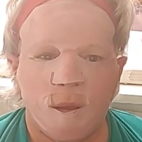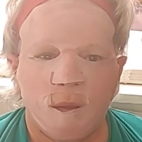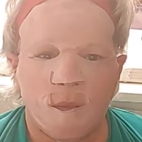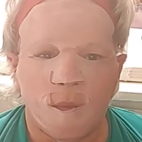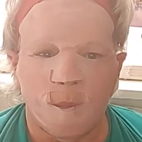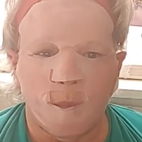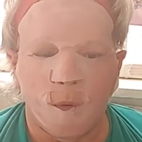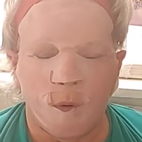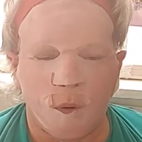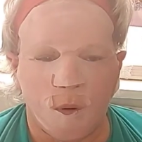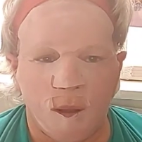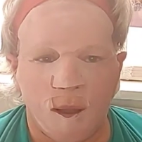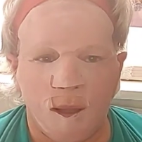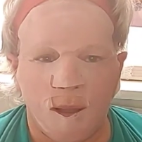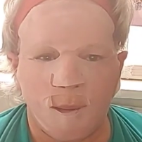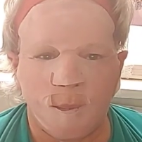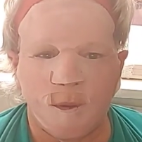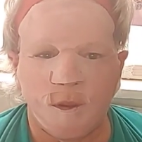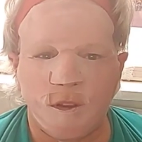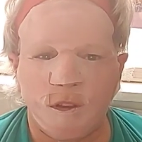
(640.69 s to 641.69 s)
The more
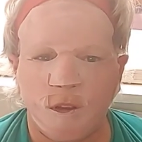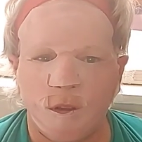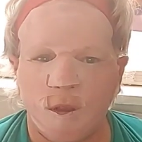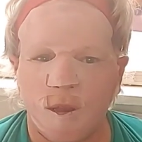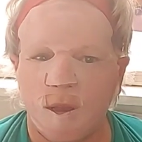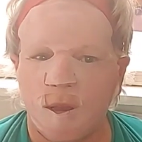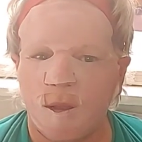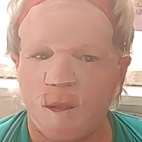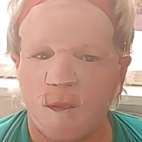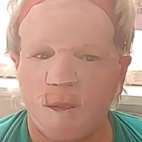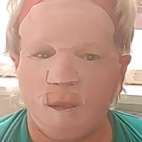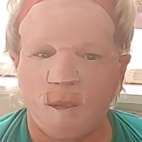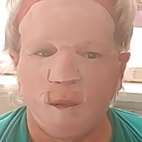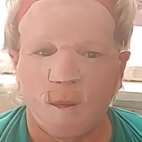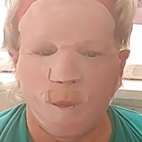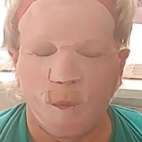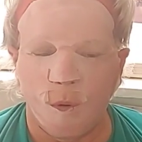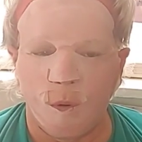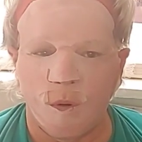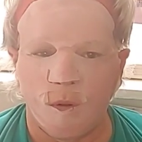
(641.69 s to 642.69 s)
comments you get,
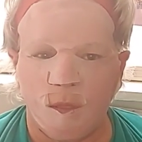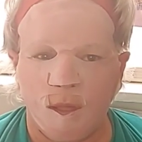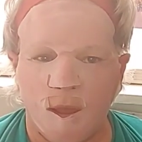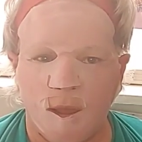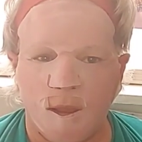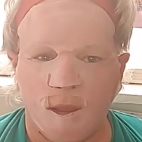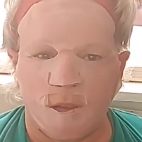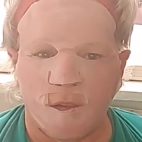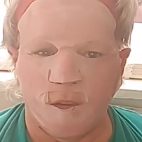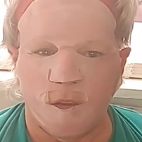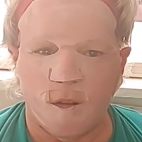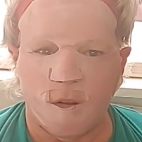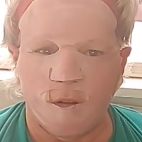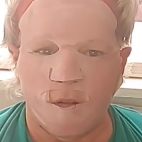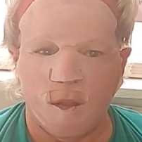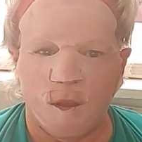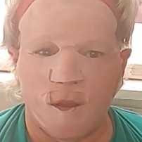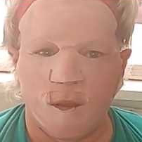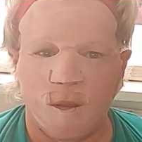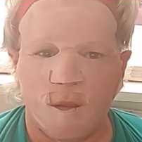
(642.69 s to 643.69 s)
the more they consider
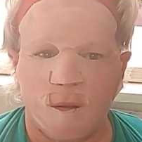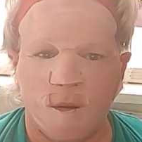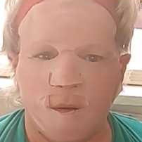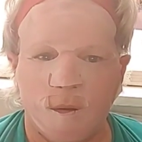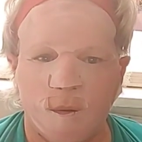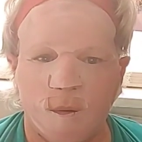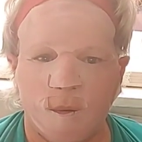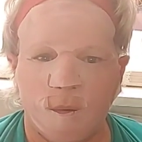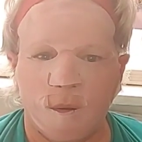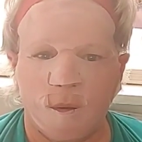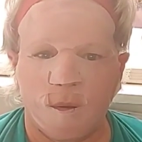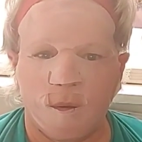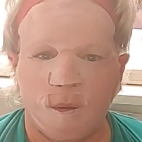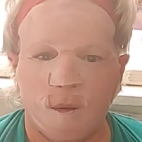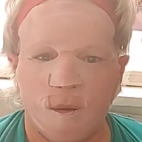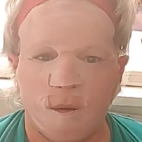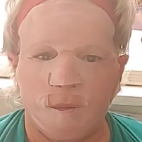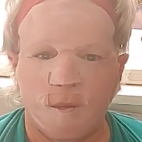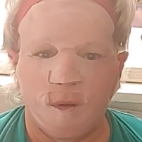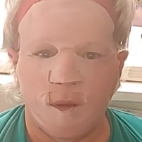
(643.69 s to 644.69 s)
that your
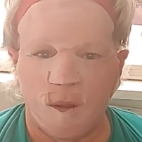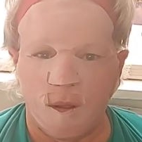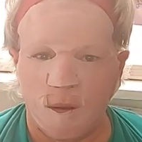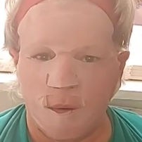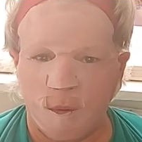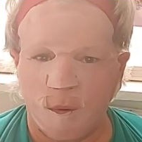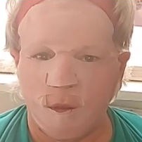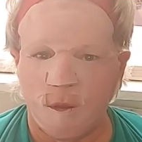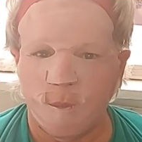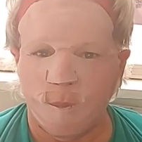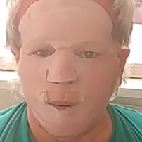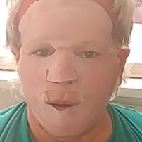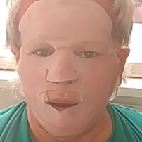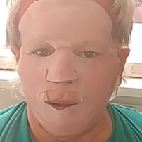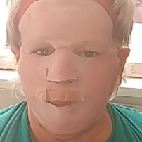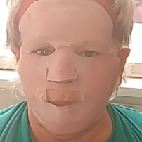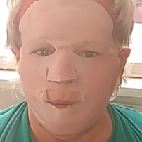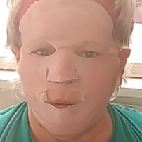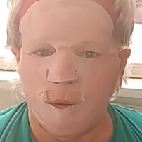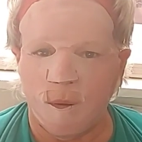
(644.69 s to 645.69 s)
video was
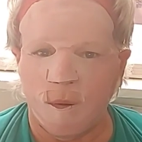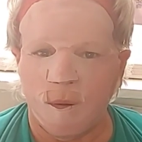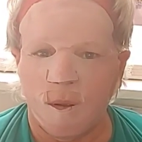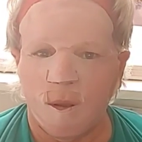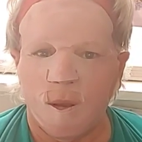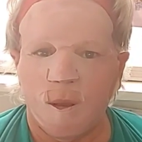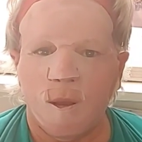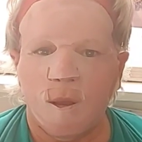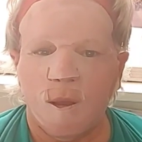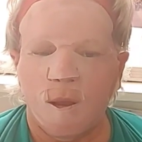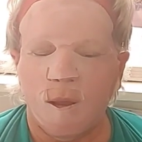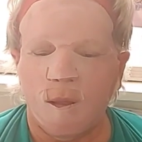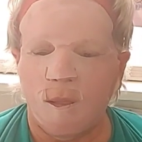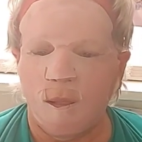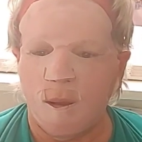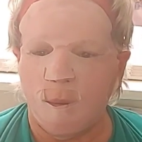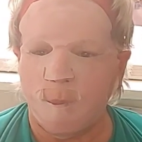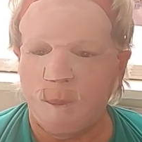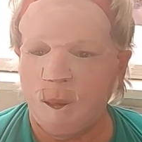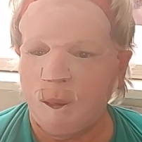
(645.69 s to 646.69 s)
popular and
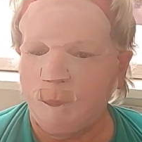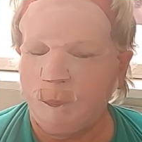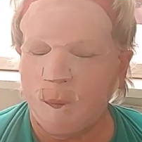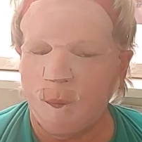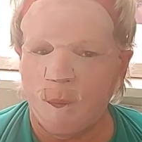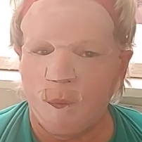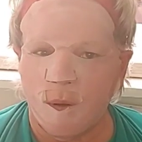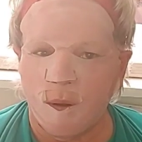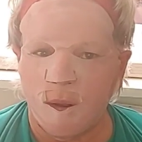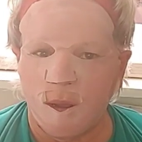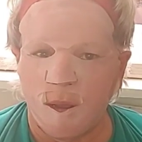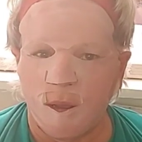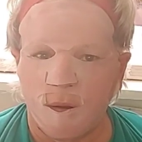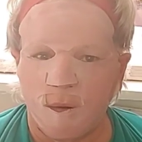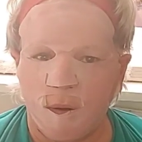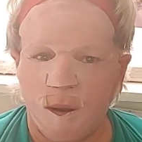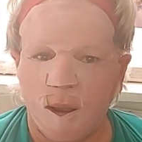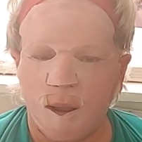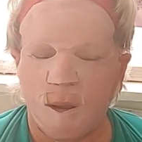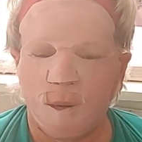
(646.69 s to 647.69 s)
that people want to
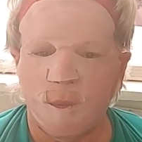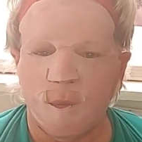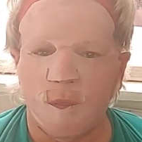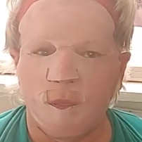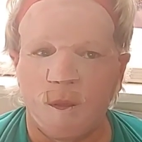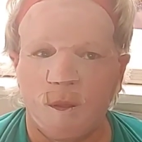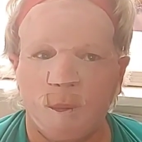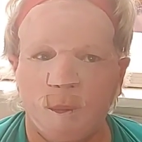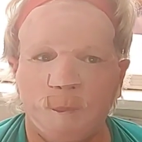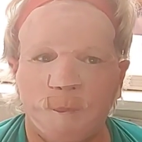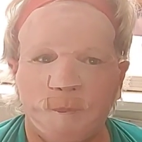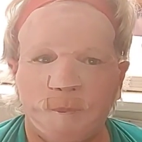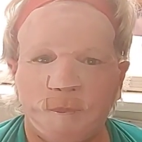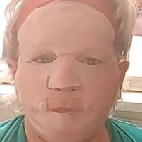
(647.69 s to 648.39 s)
interact with you.